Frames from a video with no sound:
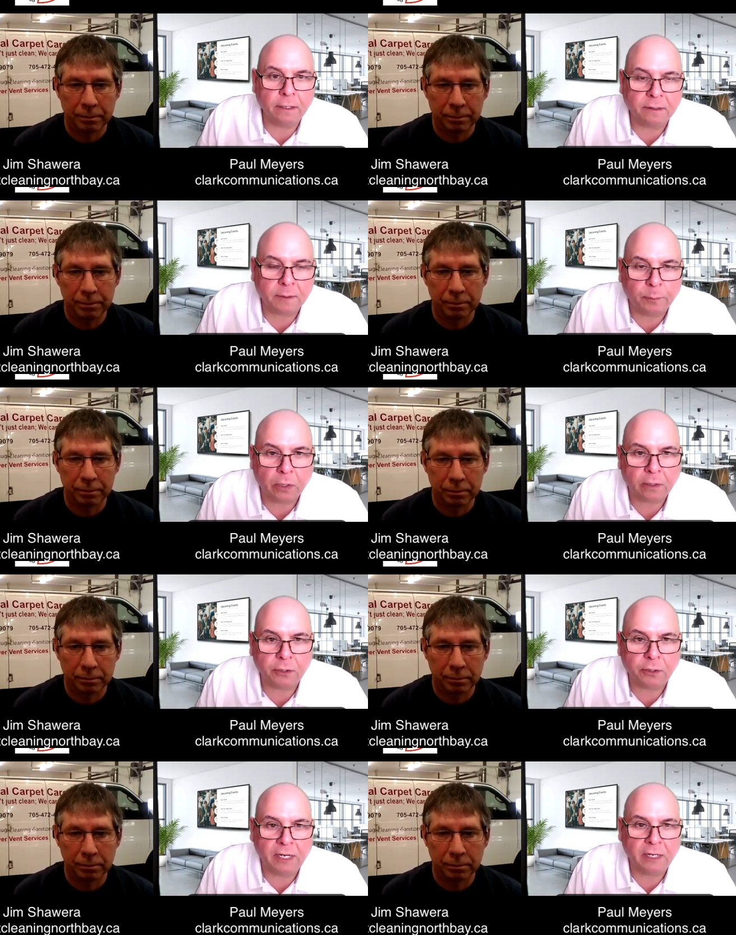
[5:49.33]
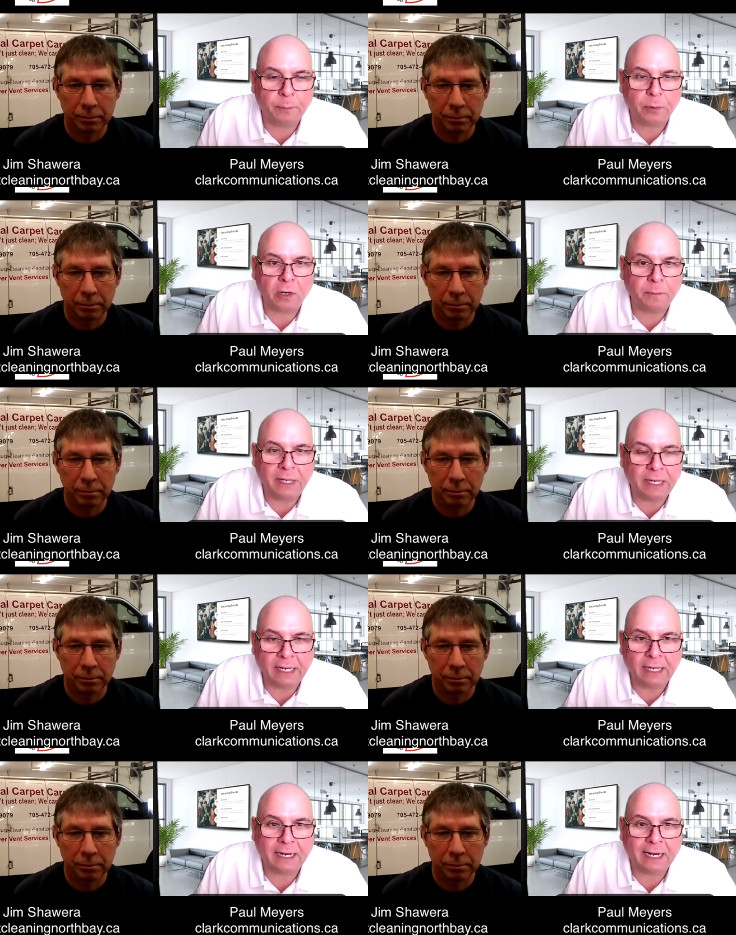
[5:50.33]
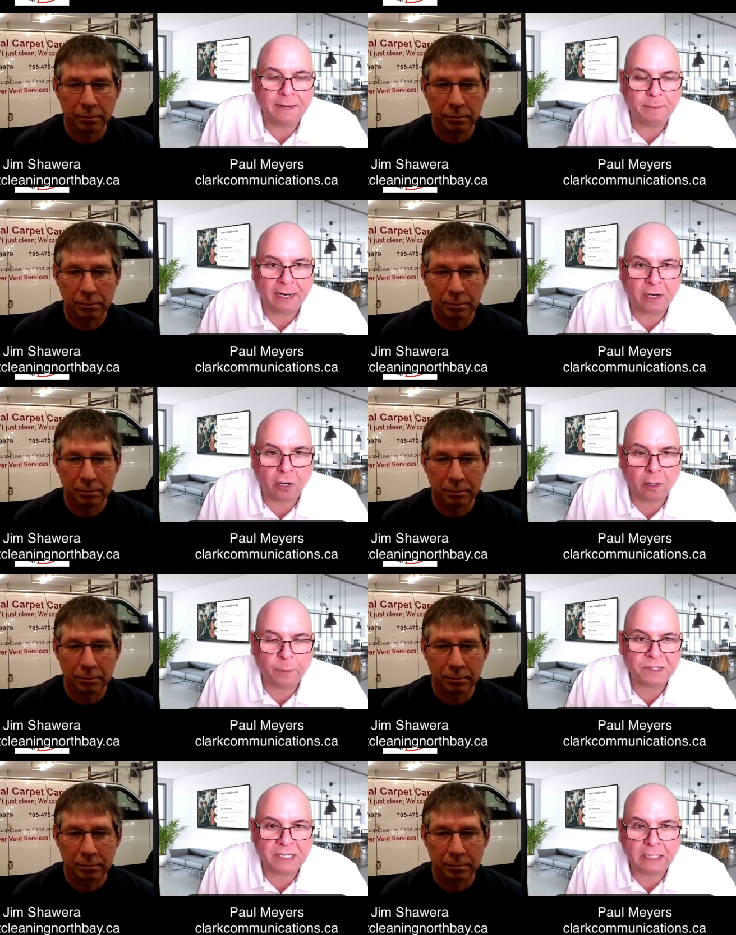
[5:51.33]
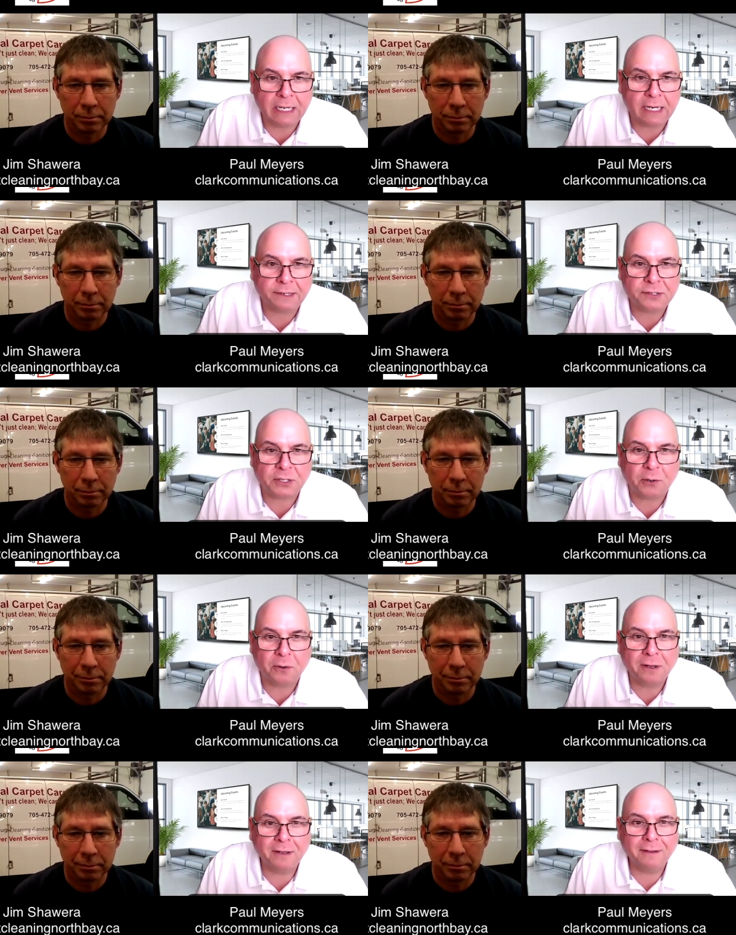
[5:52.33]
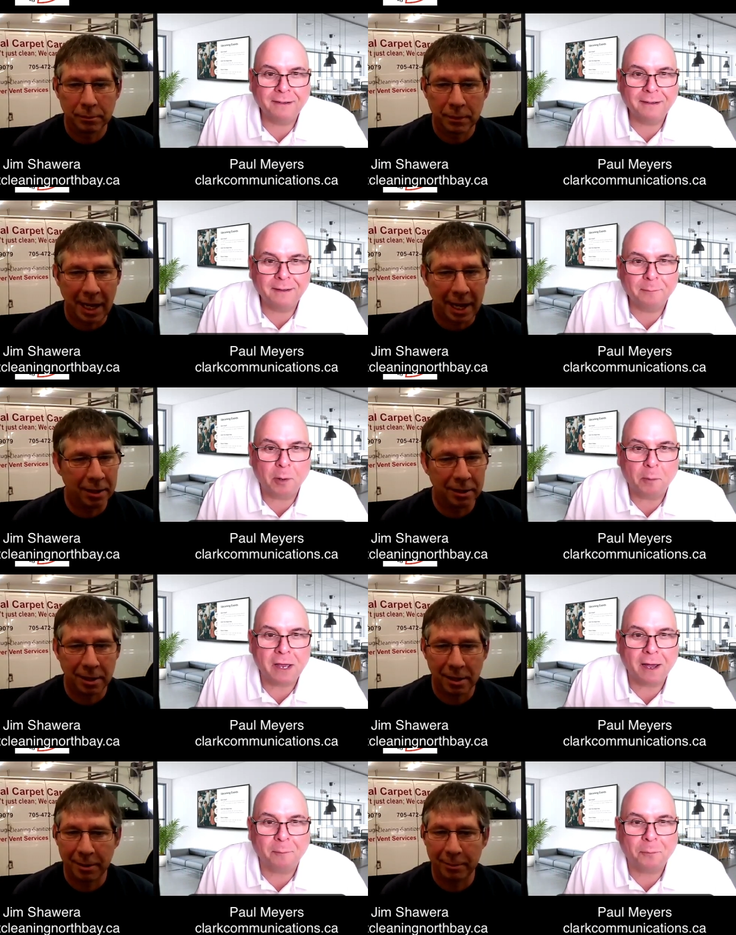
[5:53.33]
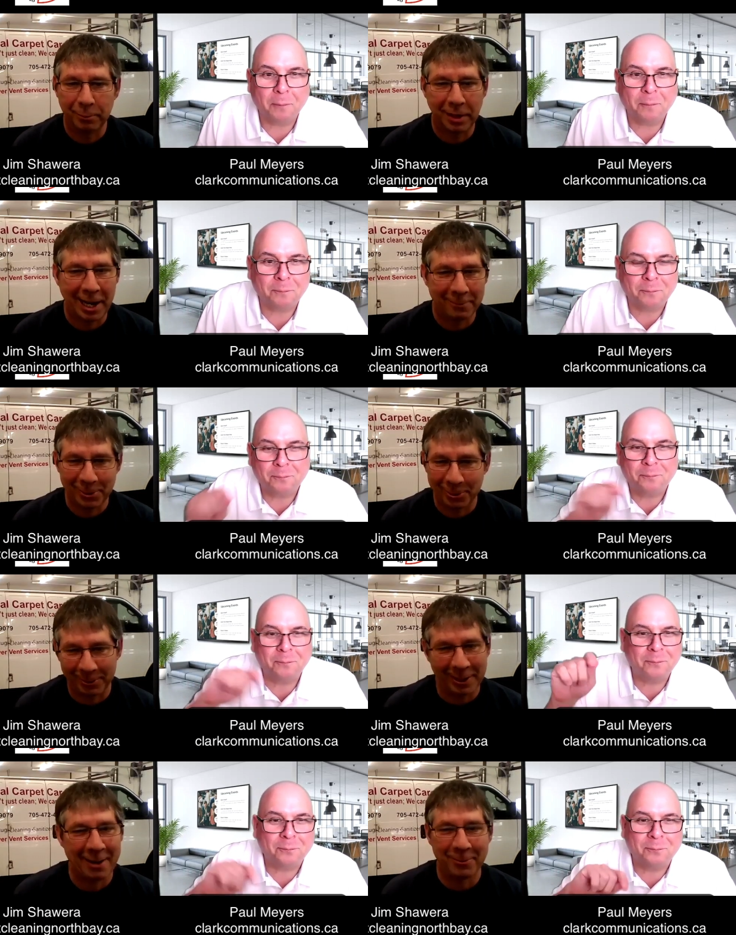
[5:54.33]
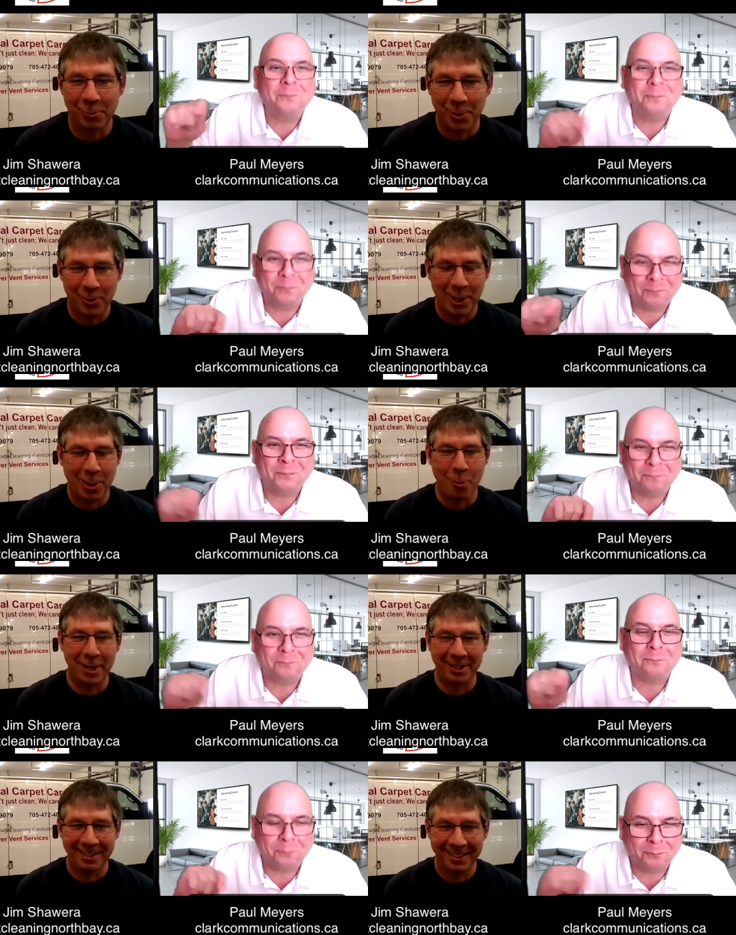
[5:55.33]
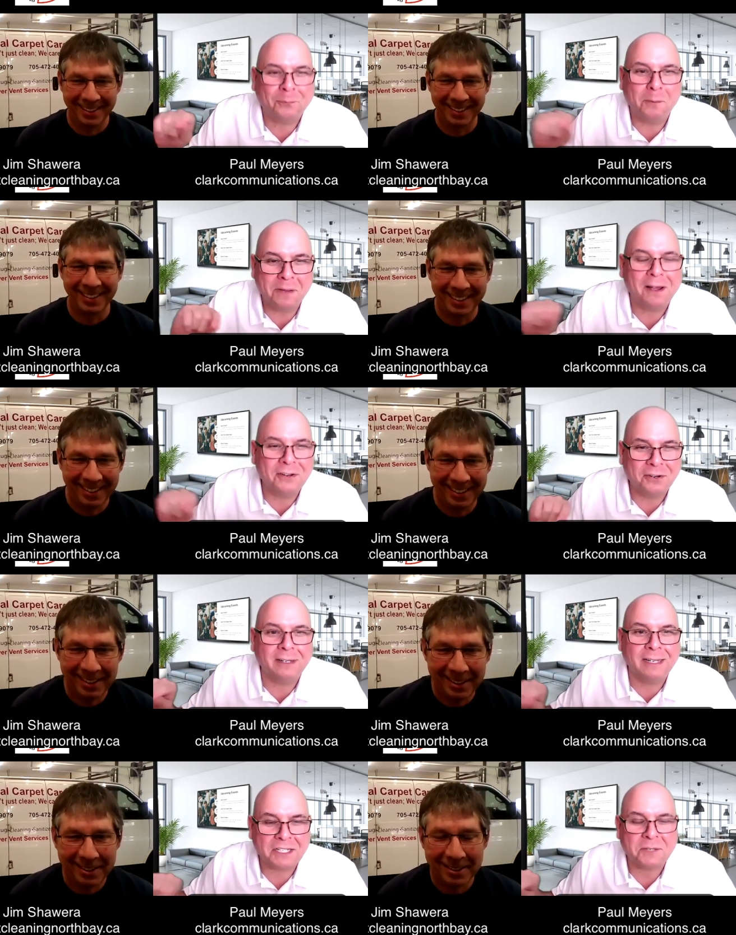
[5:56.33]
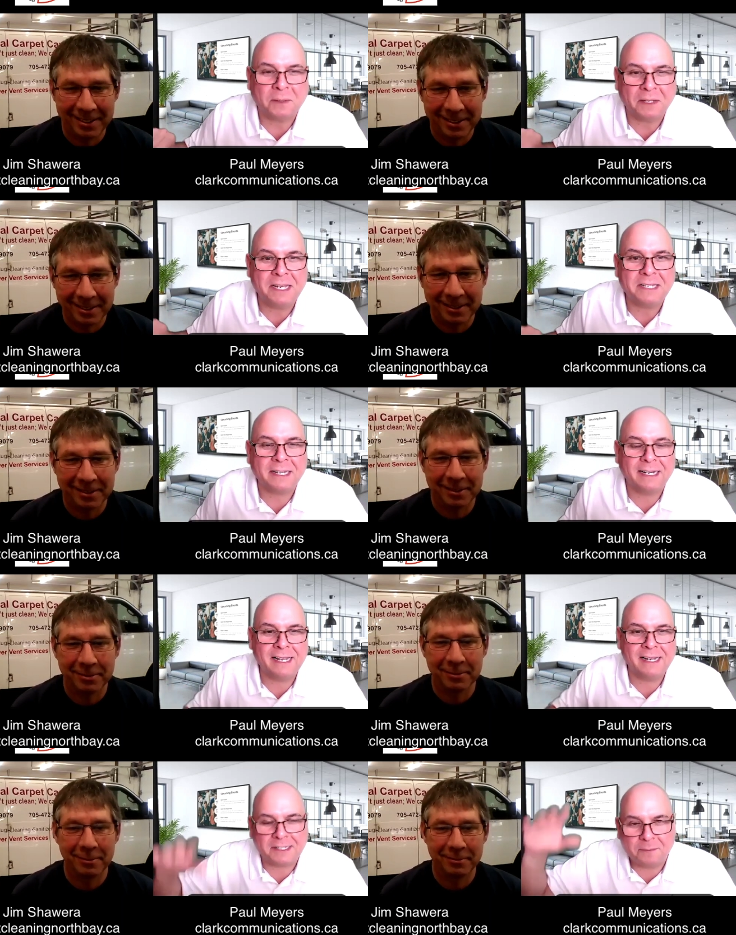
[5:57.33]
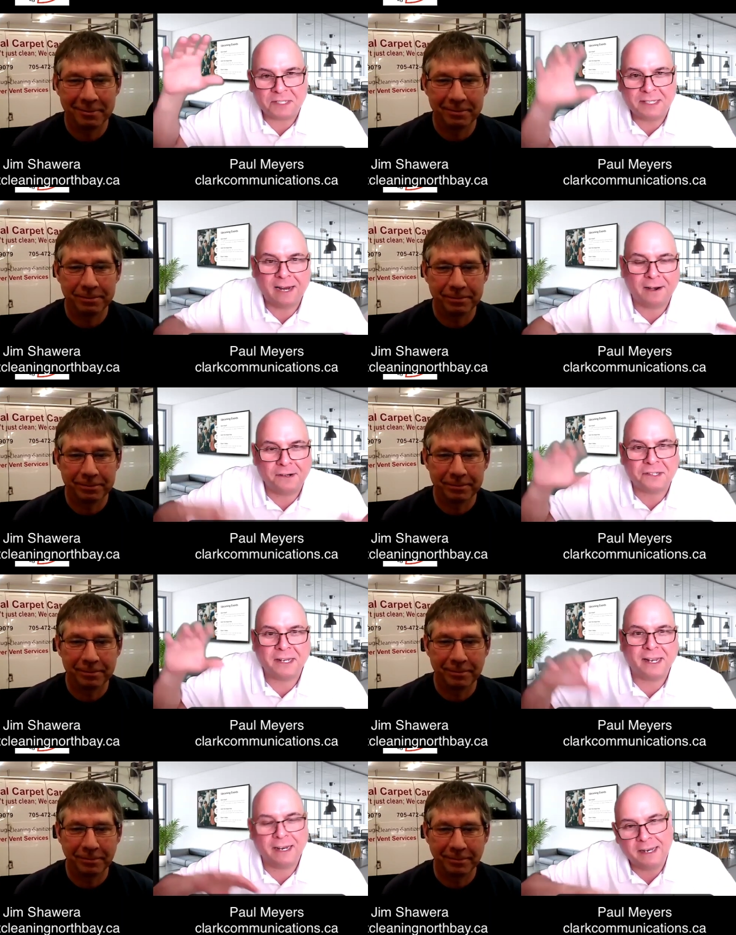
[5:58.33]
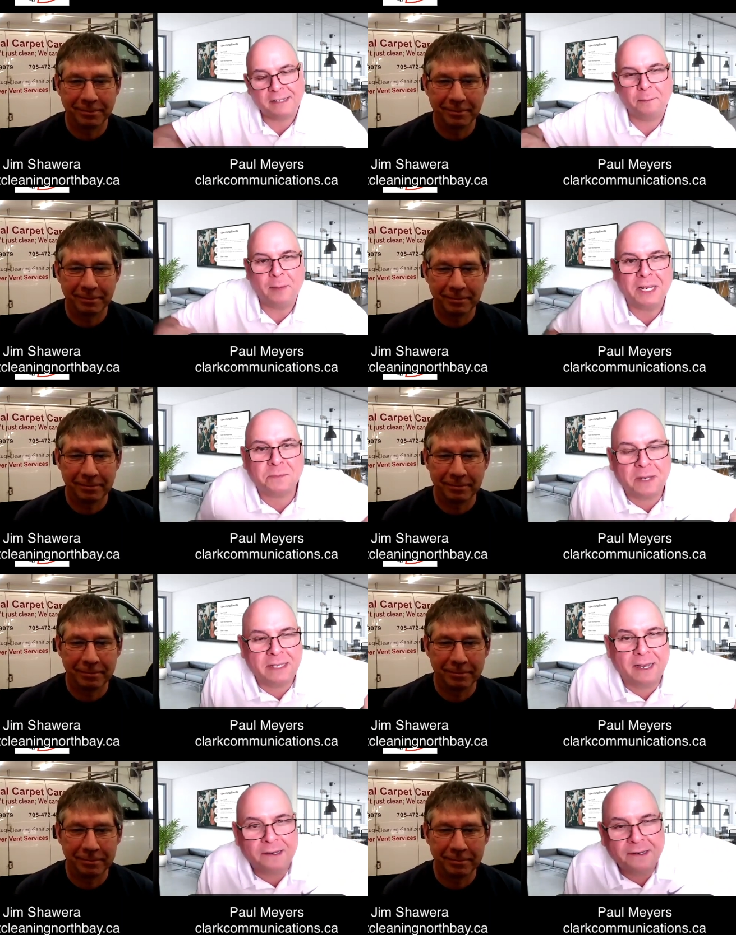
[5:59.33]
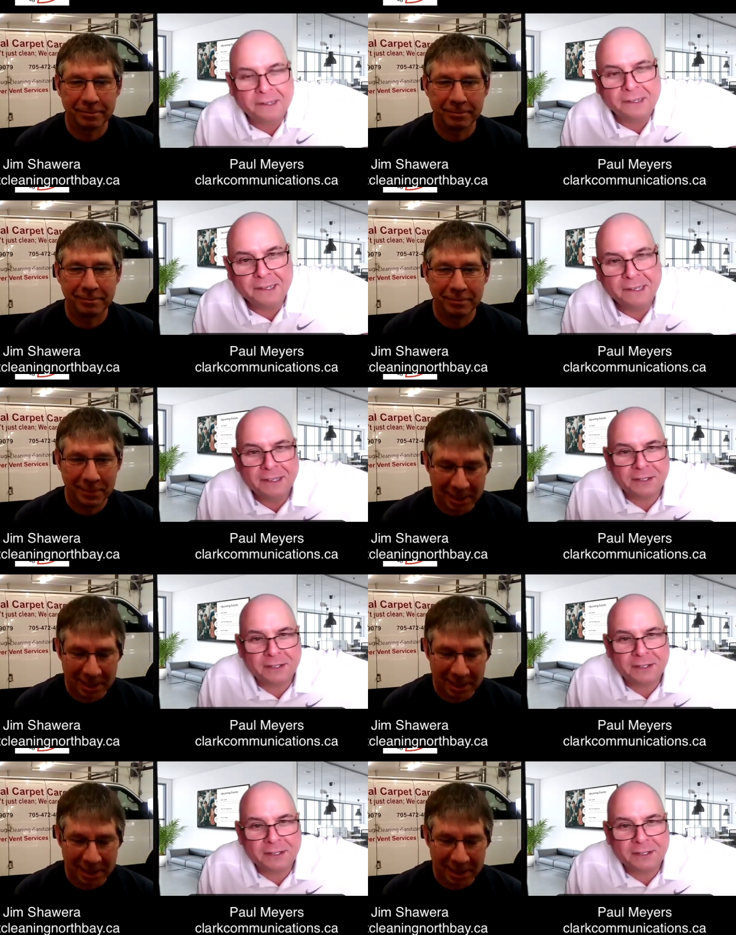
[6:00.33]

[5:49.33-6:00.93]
Speaker 1: to book. You need to book me in. I need my carpets cleaned. So put me on put, after
Speaker 2: after we reopen.
Speaker 1: Put me on your list, please. I need some stairs and I need the basement done. So